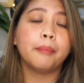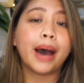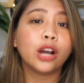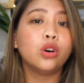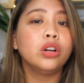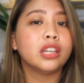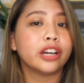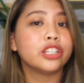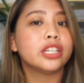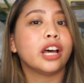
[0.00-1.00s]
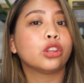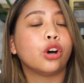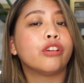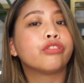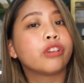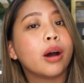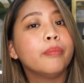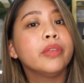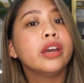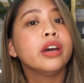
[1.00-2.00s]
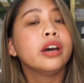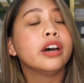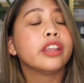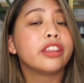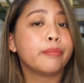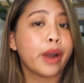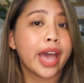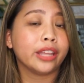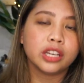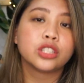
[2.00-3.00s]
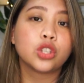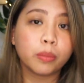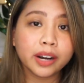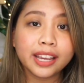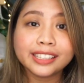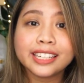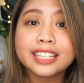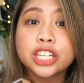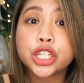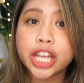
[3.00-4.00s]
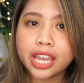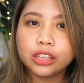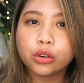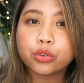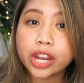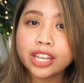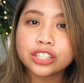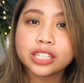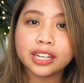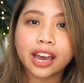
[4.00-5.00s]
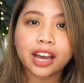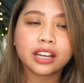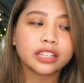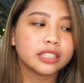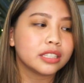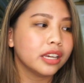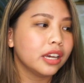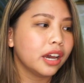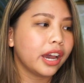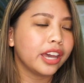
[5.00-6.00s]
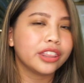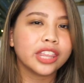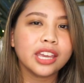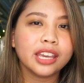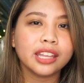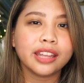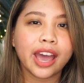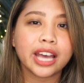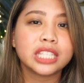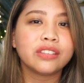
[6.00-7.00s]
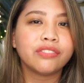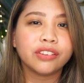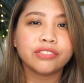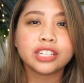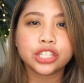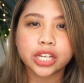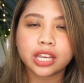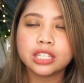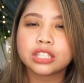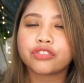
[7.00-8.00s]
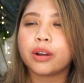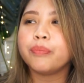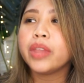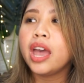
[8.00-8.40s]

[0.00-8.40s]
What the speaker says: Bagong launch lang to from the brand. Sobrang ganda ng shade range nila because I think it has 50 shades from